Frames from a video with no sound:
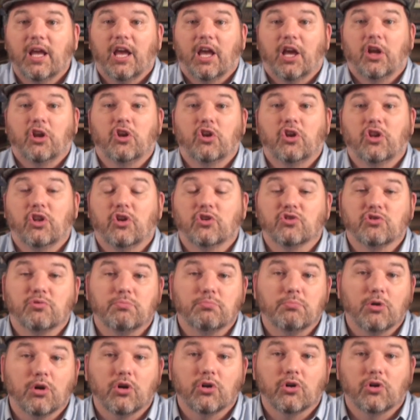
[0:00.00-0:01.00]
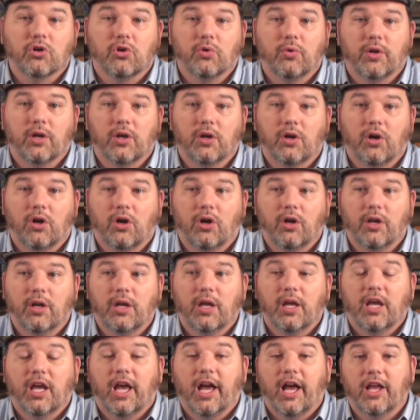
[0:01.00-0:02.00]
and there's a murder going on,
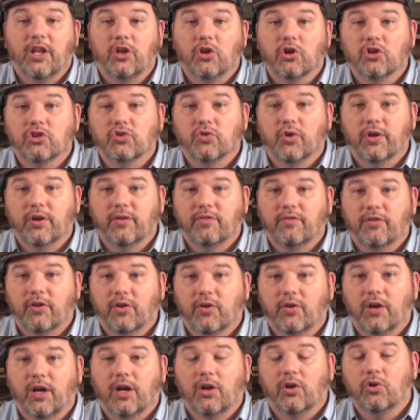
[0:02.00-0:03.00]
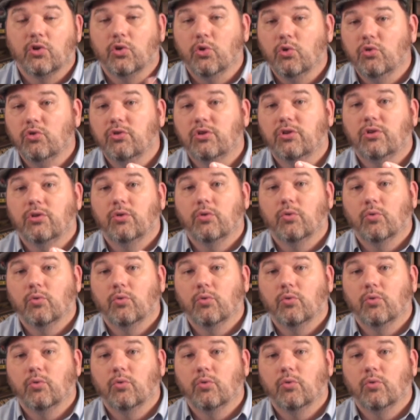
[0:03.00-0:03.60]
and you're trying to figure out who,